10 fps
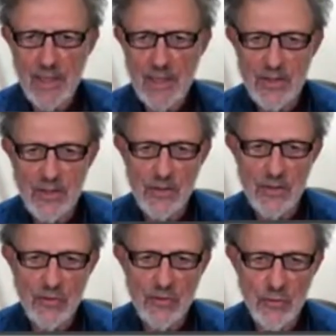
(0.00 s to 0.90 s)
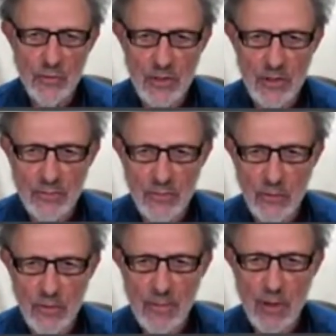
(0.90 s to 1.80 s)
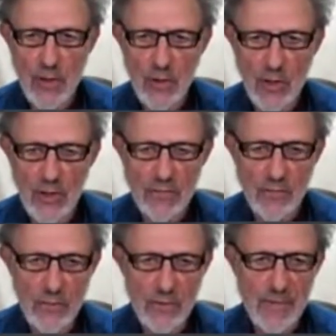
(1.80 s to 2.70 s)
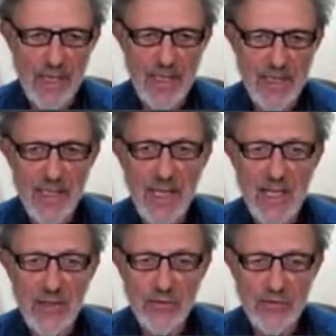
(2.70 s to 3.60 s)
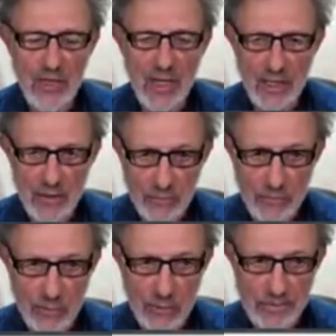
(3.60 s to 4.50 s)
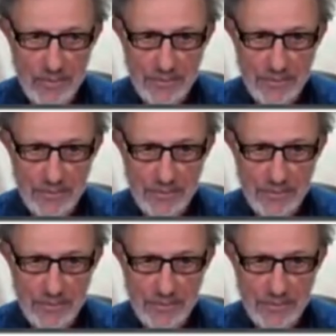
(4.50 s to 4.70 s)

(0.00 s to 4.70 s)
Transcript: There is a short form, a long form, and an unsigned form.